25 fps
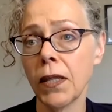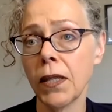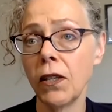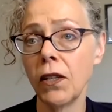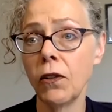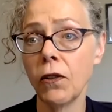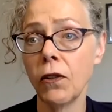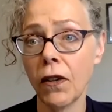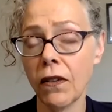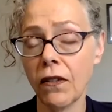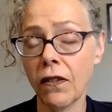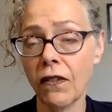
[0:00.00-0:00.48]
and
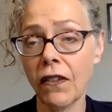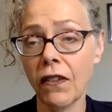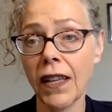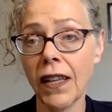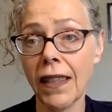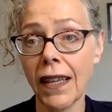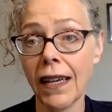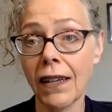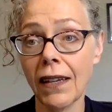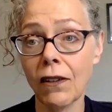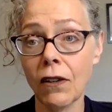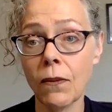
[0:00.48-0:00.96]
you can find
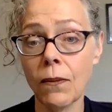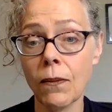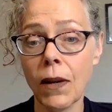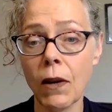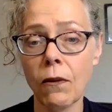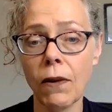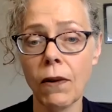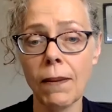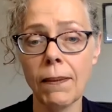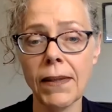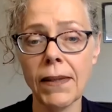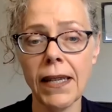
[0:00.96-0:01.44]
that on my
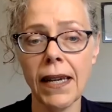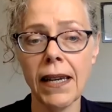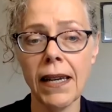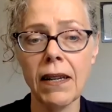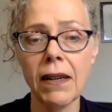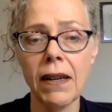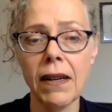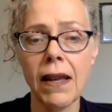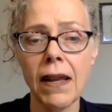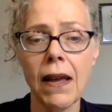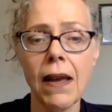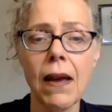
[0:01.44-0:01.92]
website.
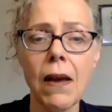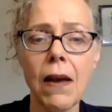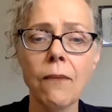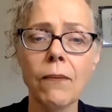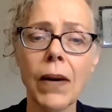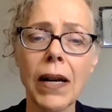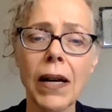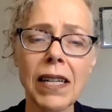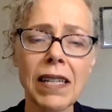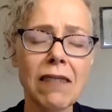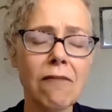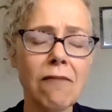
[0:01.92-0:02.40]

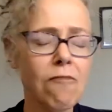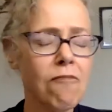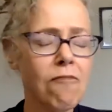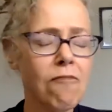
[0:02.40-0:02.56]
But